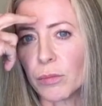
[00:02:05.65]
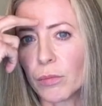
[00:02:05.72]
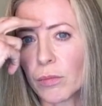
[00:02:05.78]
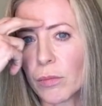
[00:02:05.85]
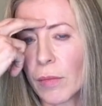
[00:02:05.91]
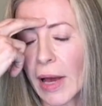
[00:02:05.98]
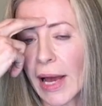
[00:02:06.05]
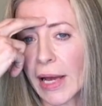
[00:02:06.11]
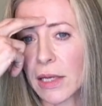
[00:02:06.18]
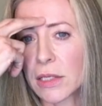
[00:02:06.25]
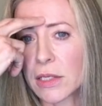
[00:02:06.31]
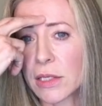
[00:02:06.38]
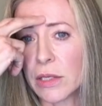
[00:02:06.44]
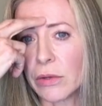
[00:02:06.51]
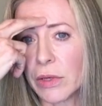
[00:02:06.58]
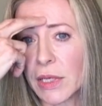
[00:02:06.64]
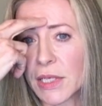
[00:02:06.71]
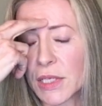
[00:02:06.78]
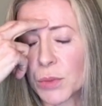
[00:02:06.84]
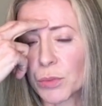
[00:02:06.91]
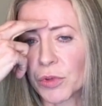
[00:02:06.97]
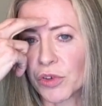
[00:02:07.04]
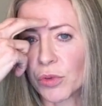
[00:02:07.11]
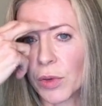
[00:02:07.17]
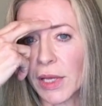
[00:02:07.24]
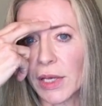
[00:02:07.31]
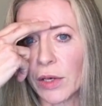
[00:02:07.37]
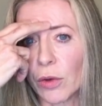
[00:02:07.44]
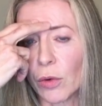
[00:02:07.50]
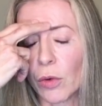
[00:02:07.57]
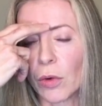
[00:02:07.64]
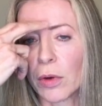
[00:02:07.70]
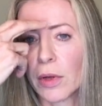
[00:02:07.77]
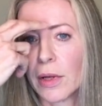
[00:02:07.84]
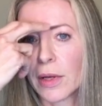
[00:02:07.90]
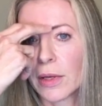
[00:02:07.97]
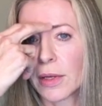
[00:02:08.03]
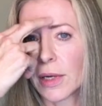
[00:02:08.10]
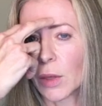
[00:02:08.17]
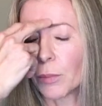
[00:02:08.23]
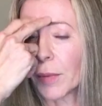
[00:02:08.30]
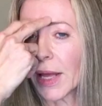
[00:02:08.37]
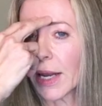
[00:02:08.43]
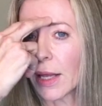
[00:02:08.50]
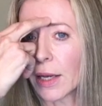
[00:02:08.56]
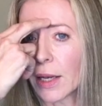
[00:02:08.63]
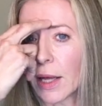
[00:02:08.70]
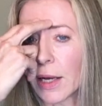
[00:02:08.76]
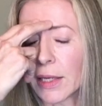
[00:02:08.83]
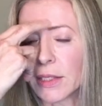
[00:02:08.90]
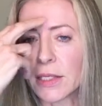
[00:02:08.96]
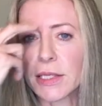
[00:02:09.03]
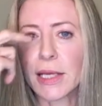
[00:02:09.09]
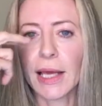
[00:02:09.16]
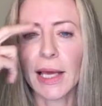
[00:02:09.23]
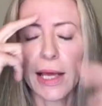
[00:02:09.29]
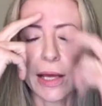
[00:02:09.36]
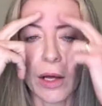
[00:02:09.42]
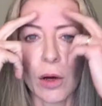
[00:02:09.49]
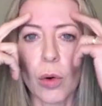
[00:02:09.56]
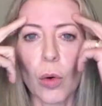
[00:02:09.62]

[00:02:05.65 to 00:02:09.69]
max units between your glabella lines here,